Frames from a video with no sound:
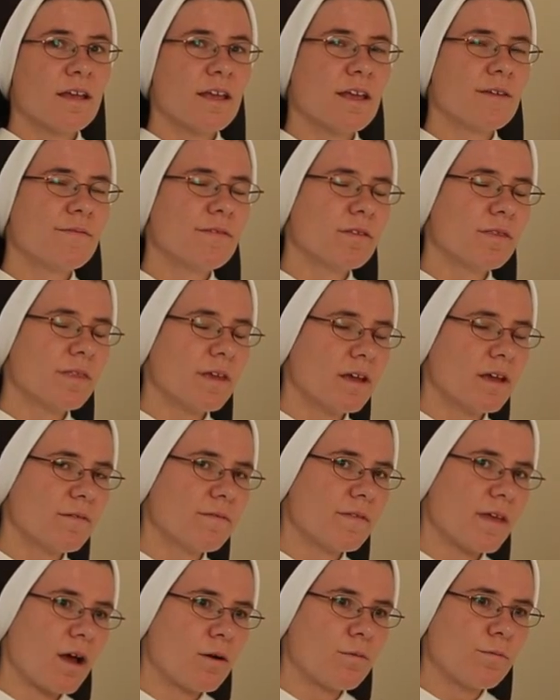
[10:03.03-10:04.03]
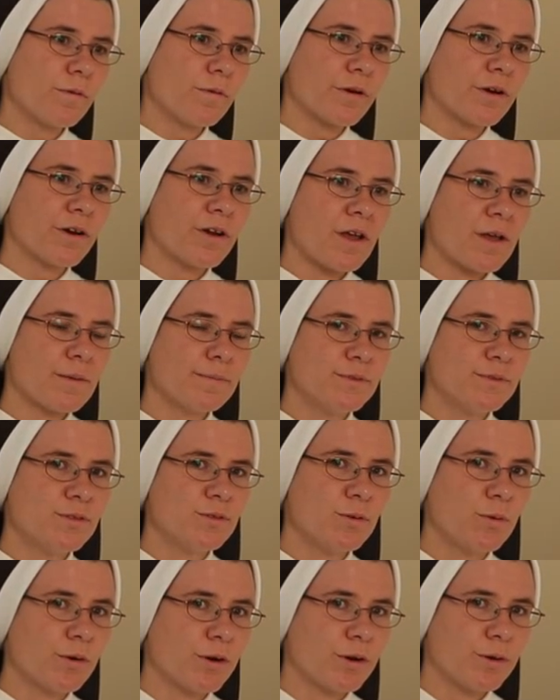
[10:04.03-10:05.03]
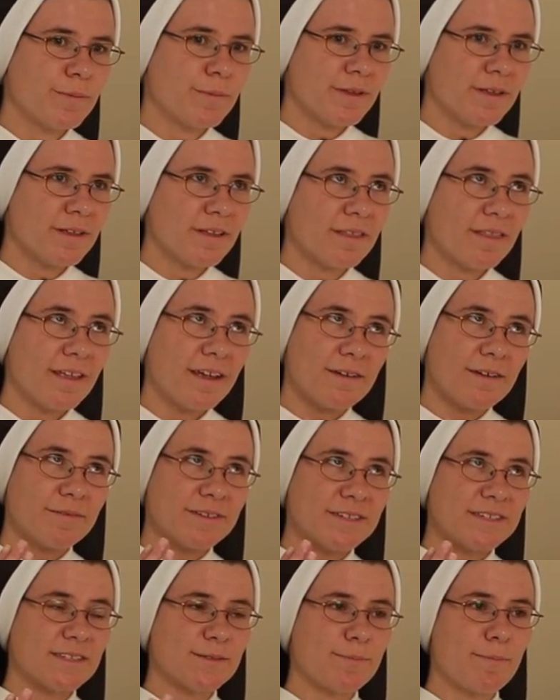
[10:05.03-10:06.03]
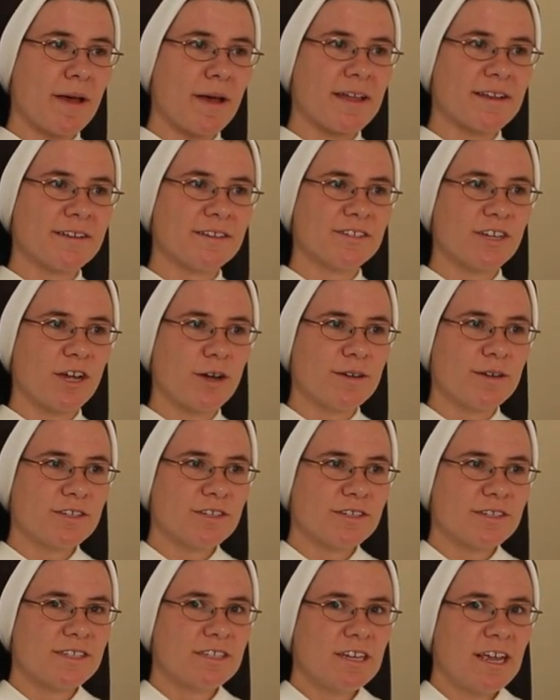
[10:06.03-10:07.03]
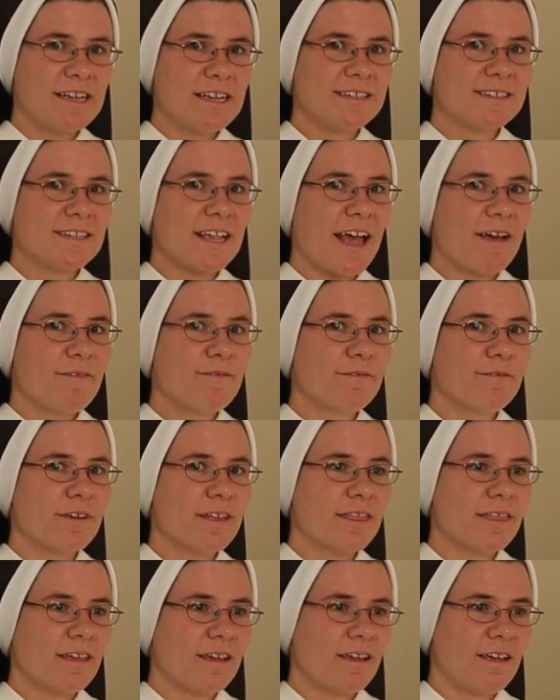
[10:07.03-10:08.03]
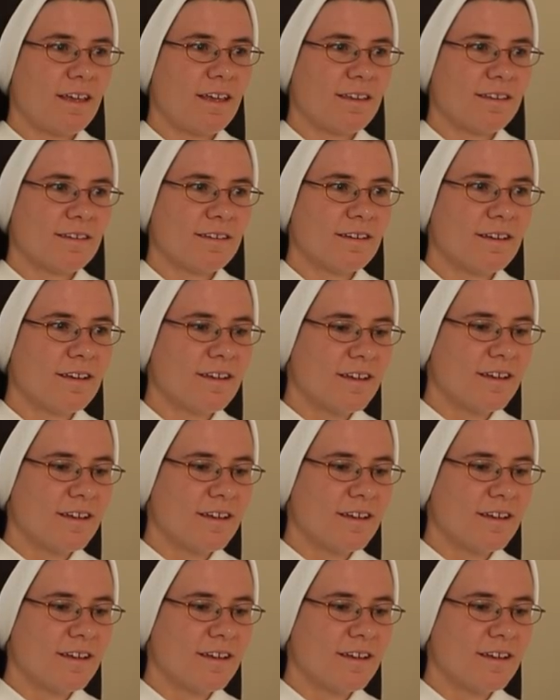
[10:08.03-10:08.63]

If you think of that word absorb, think of a sponge, how it just takes everything in.